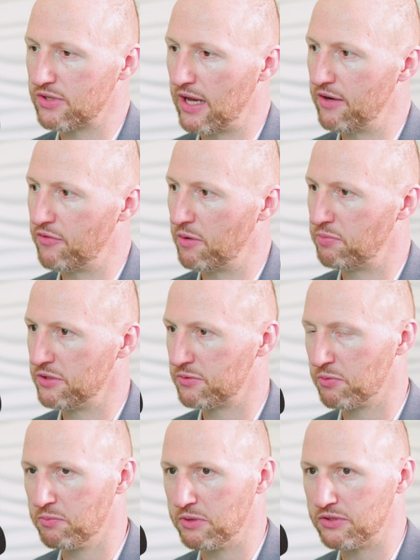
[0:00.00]
side of our
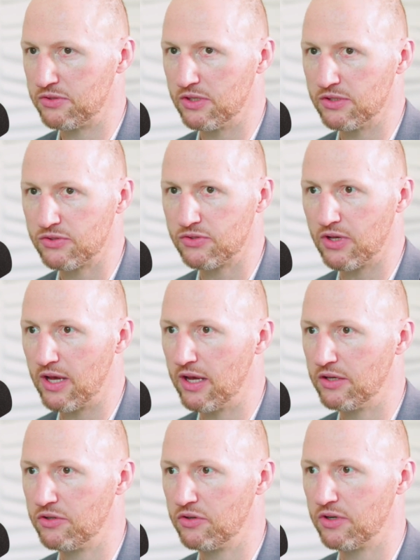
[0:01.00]
principal business,
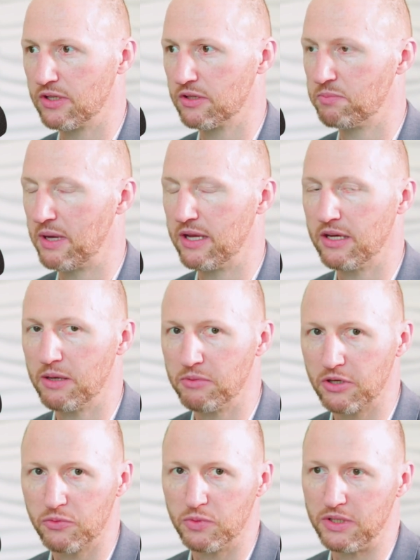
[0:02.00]
during the
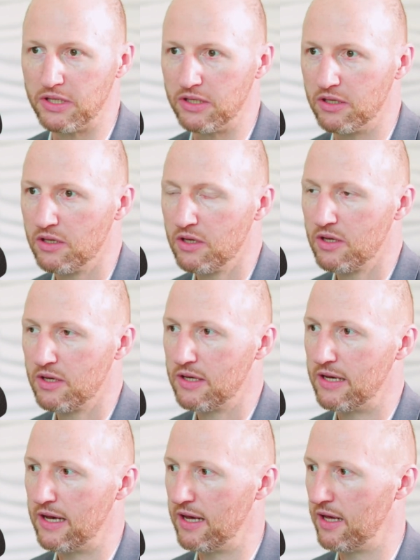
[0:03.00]
pandemic, we
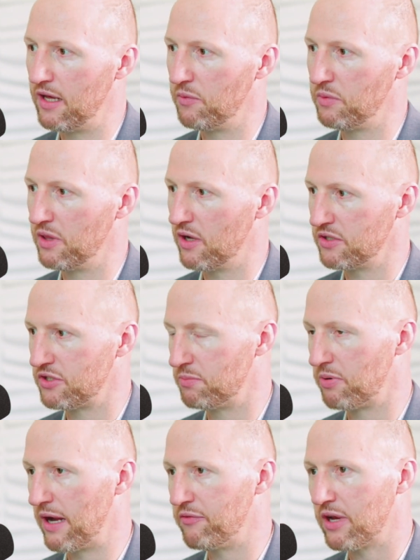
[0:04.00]
launched a
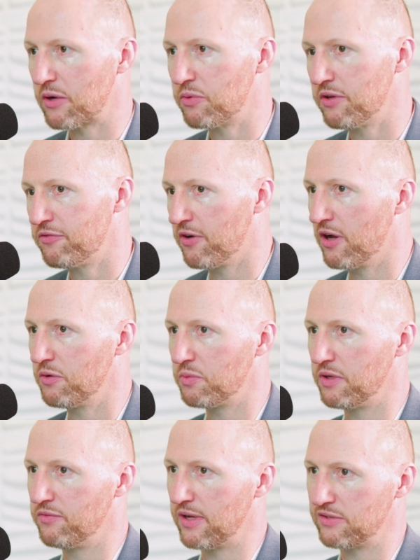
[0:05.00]
private equity fund.
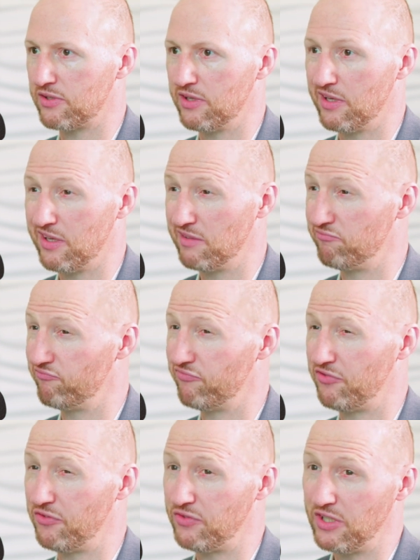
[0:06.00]
We invested in
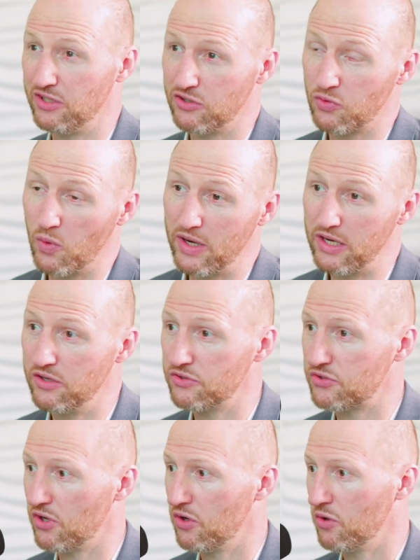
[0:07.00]
15 to 20 or
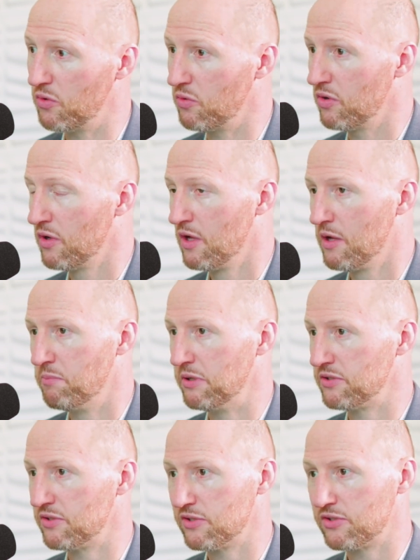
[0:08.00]
so
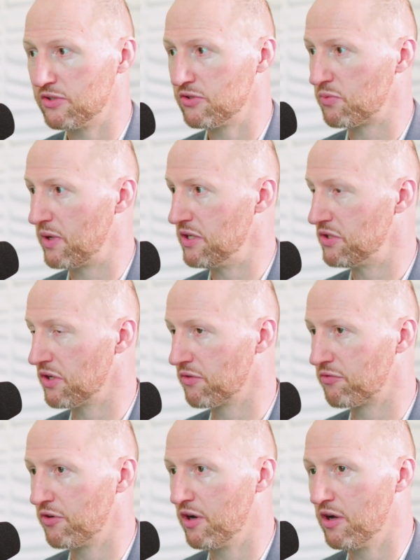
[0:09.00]
businesses, ranging
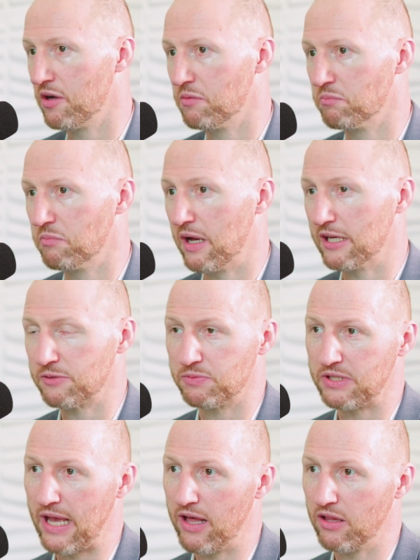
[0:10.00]
from
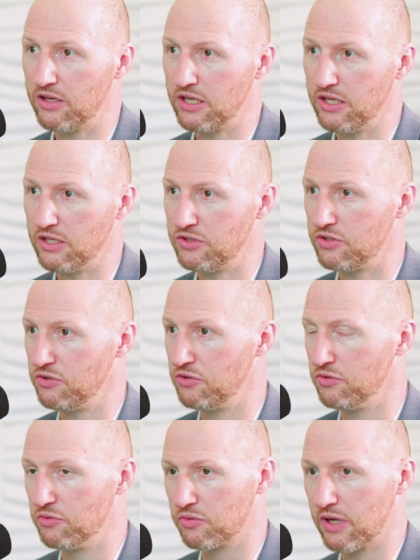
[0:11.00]
hospitality
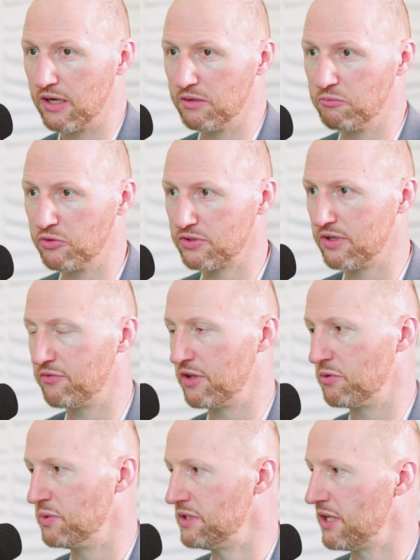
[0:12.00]
to kind of more stuff on
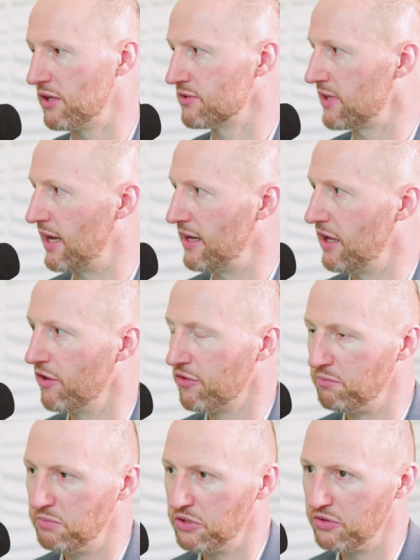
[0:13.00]
the retail side, health
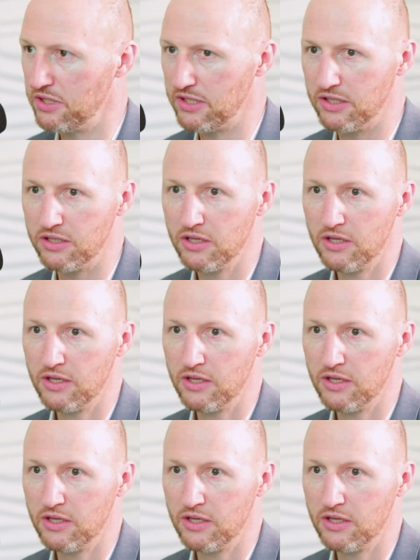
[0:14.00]
and beauty,